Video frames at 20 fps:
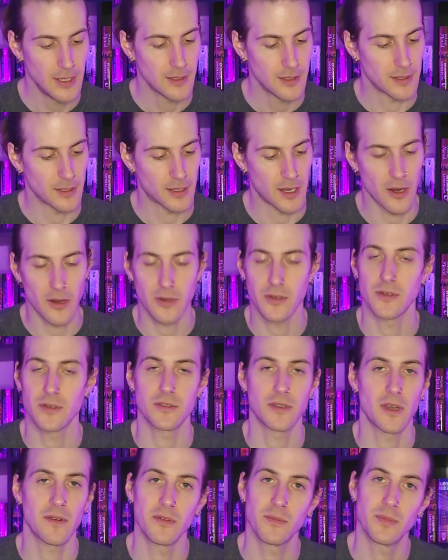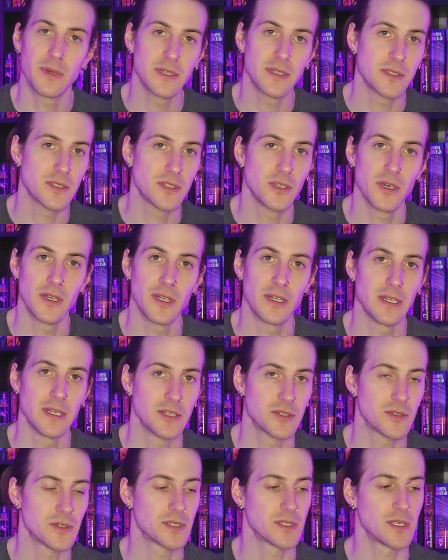The characters are every bit as good and
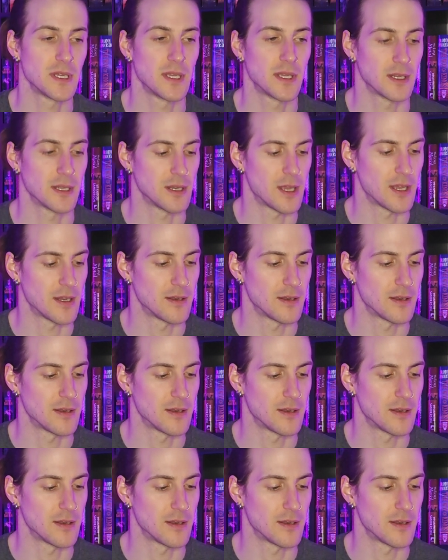interesting